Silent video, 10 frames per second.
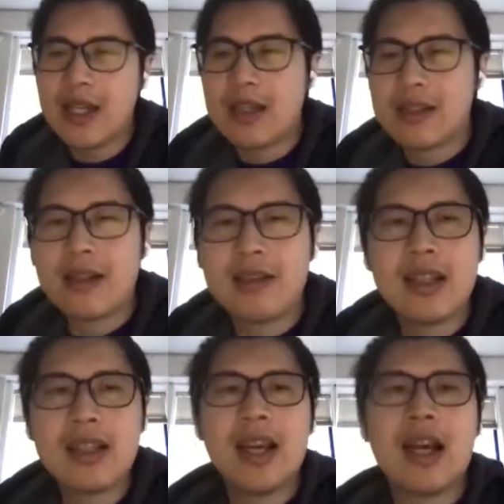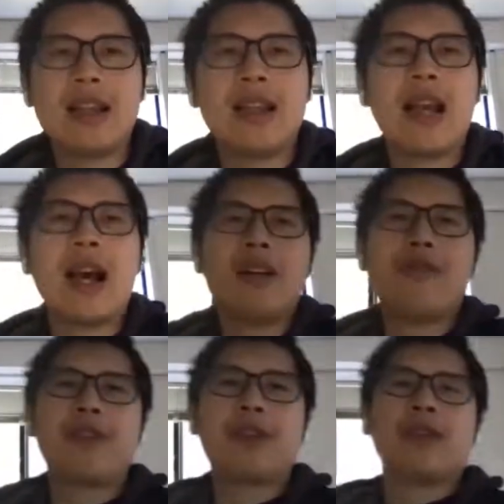So there are a
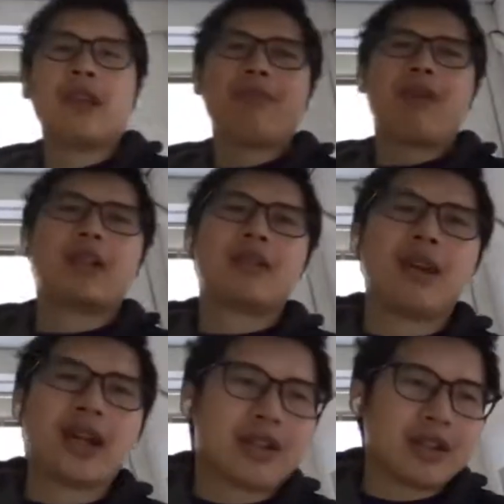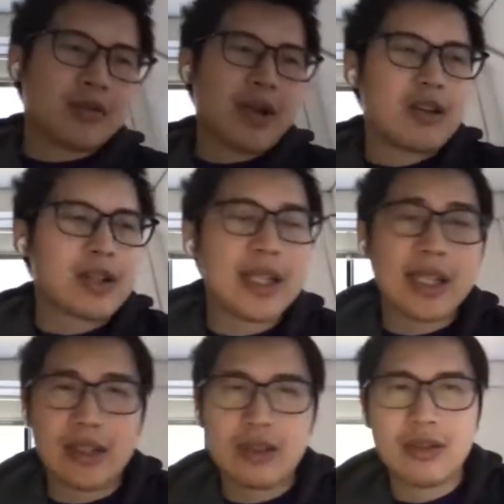few important directions we are looking
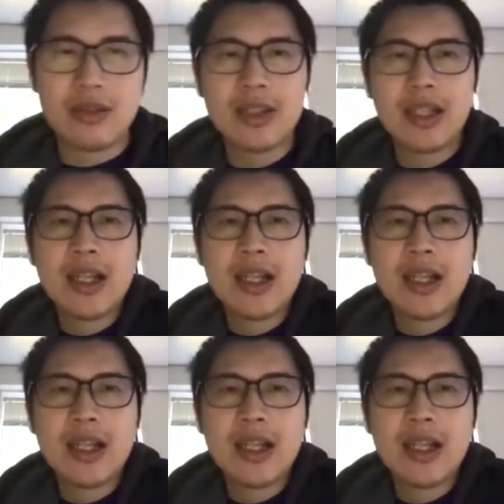into.